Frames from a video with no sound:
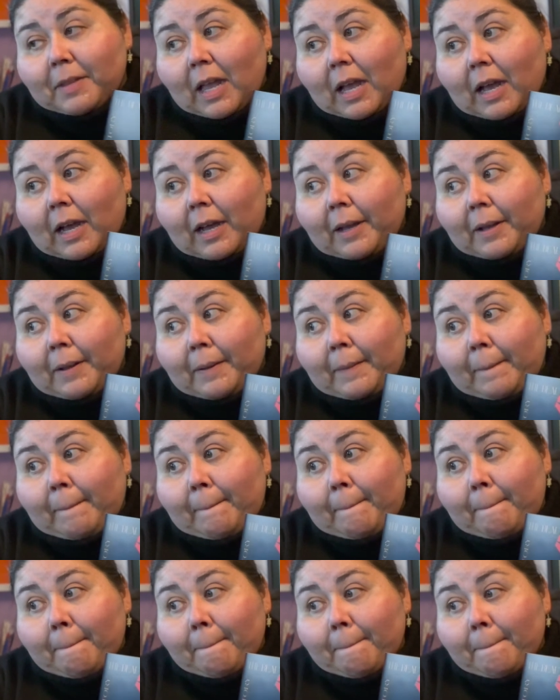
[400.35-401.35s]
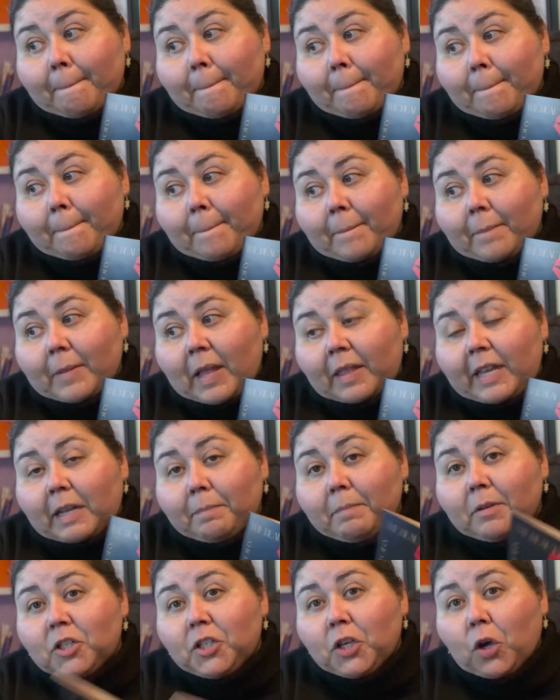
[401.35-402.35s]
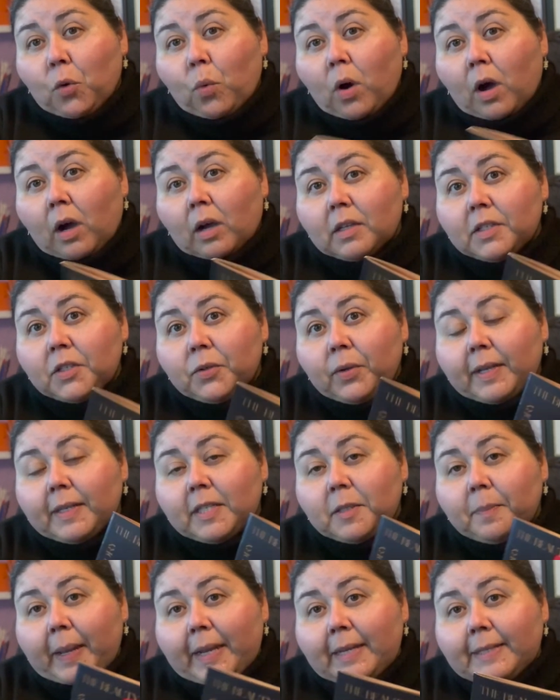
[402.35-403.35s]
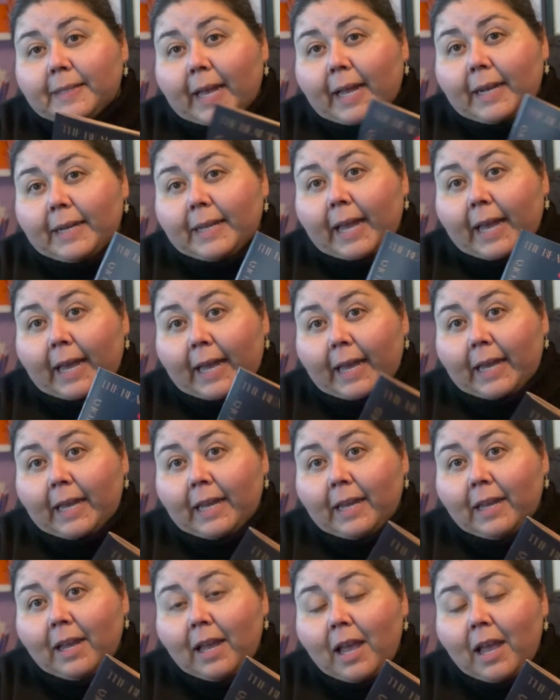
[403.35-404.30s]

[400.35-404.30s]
Um, I think Michelle Wong's doing Space NK,